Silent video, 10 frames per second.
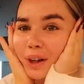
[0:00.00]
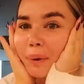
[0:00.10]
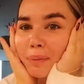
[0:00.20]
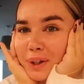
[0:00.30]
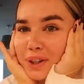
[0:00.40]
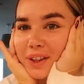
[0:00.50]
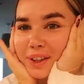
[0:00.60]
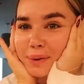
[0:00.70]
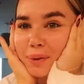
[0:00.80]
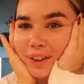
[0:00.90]
accomplished something
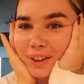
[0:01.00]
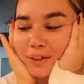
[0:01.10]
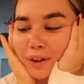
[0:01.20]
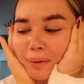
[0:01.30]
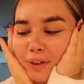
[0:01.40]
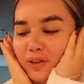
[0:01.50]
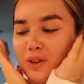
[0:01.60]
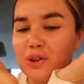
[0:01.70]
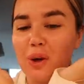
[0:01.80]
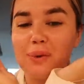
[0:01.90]
this morning, so I've got my
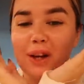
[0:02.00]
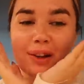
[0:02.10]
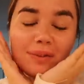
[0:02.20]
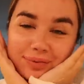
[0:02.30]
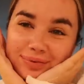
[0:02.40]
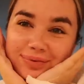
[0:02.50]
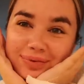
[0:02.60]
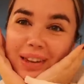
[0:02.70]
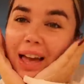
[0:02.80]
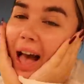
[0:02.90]
food shop done
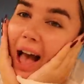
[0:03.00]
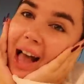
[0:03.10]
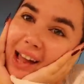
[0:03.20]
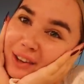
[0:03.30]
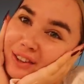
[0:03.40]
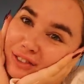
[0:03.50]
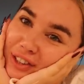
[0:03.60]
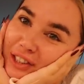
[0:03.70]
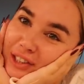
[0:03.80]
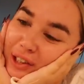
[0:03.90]
and the
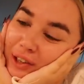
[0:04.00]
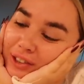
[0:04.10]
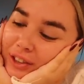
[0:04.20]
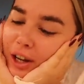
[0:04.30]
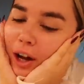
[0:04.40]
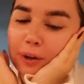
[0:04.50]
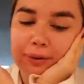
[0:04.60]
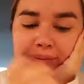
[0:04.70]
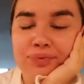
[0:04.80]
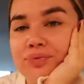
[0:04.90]
fridge is stocked, so
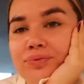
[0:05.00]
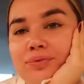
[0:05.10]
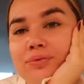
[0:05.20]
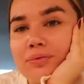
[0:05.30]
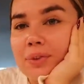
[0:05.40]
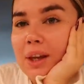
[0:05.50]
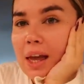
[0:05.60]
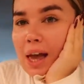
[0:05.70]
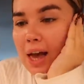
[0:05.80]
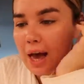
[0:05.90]

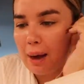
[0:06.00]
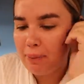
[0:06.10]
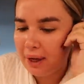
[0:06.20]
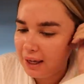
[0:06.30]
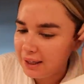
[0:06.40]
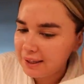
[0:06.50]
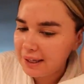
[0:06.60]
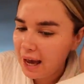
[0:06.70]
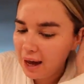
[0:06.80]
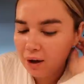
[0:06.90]
happy. It's
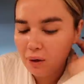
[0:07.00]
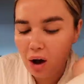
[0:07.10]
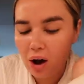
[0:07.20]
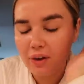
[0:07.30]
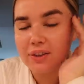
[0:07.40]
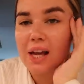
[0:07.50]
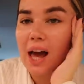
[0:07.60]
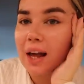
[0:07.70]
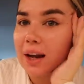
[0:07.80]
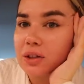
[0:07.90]
now 10:30.
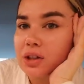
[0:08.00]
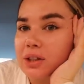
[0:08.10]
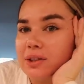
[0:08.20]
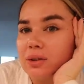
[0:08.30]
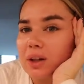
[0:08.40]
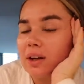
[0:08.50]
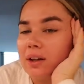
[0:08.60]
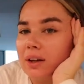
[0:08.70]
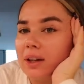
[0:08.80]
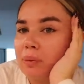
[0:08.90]
Actually, it's still kind of
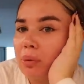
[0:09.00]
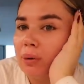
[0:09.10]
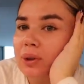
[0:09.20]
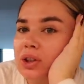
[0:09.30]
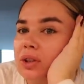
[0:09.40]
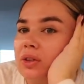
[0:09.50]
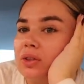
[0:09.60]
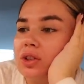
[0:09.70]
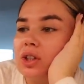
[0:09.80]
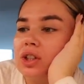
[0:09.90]
early. I probably should have gone
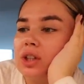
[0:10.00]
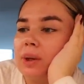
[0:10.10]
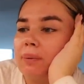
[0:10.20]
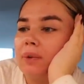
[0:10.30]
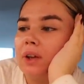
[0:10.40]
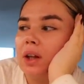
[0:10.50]
to the gym.